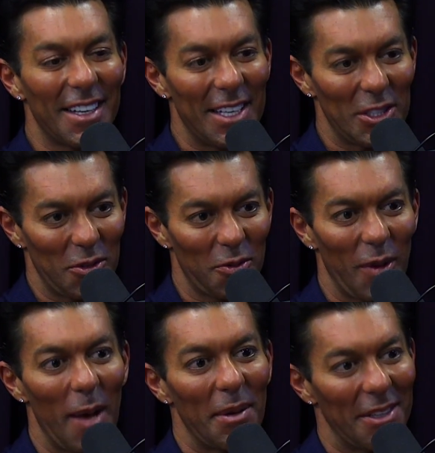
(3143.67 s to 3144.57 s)
His
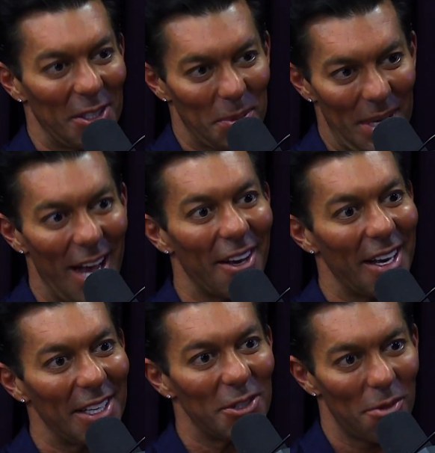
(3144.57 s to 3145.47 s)
family does, but now,
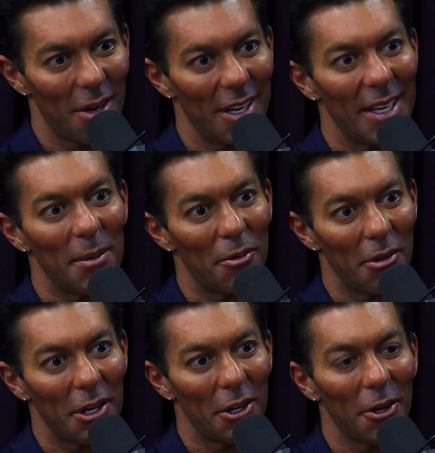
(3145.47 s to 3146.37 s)
yeah, he's running him and
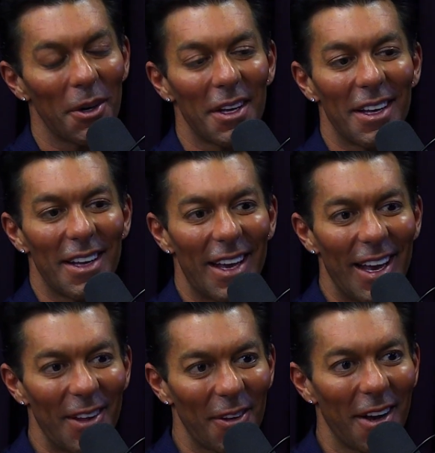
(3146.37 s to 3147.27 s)
Rico.
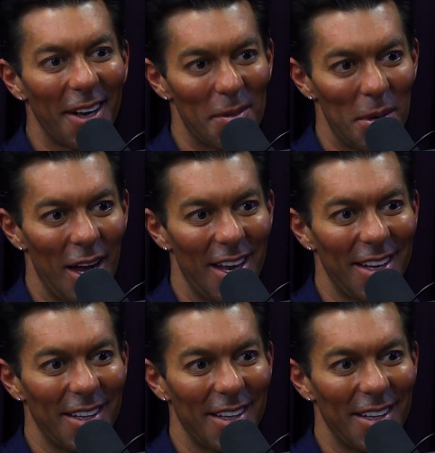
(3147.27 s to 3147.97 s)
And and I.